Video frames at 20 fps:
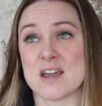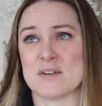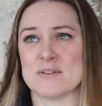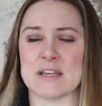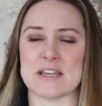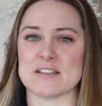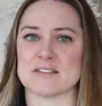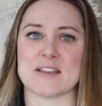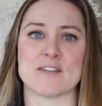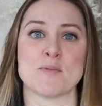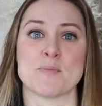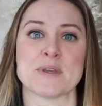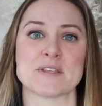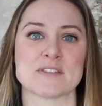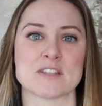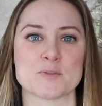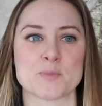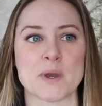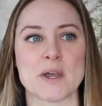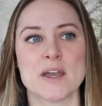now he doesn't have a
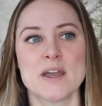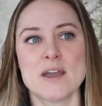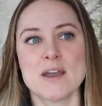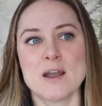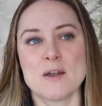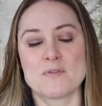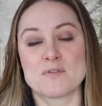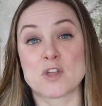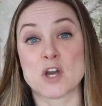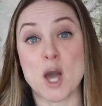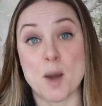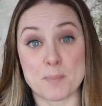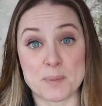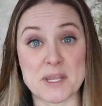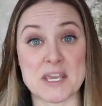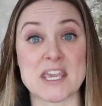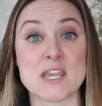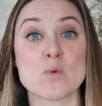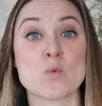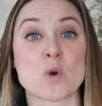business, but the
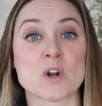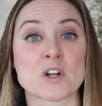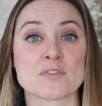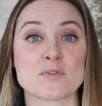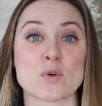company he worked